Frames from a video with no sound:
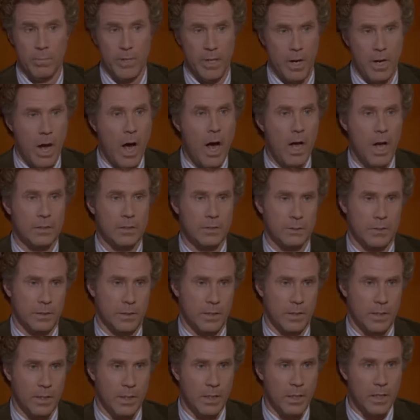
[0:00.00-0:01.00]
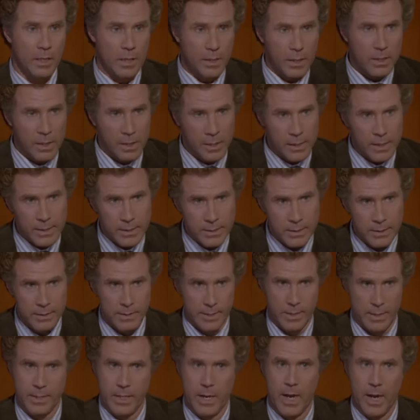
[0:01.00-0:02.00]
But honestly,
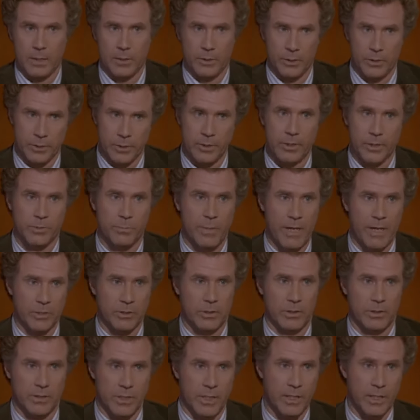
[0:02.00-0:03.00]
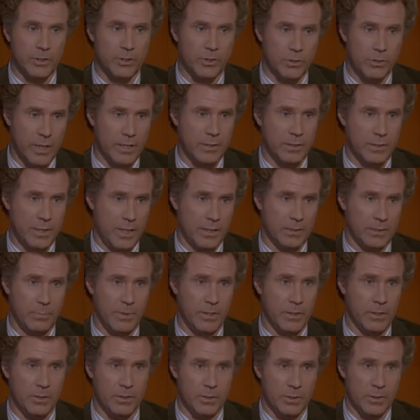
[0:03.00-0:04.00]
see a doctor, see a specialist, get a stress test,
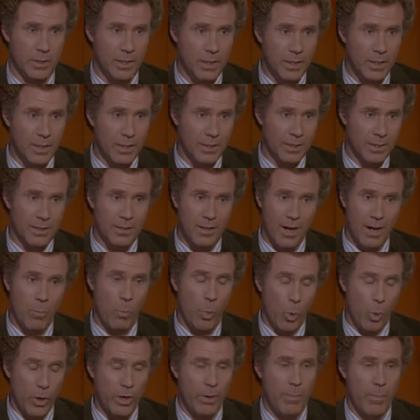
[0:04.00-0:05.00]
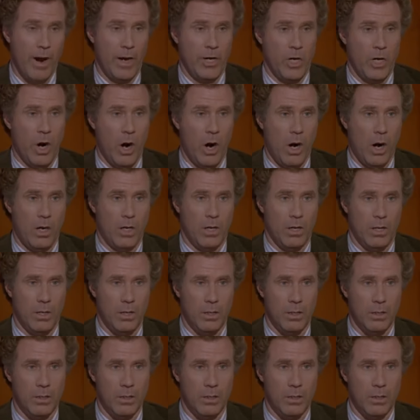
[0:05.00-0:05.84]
because I'm worried about your heart.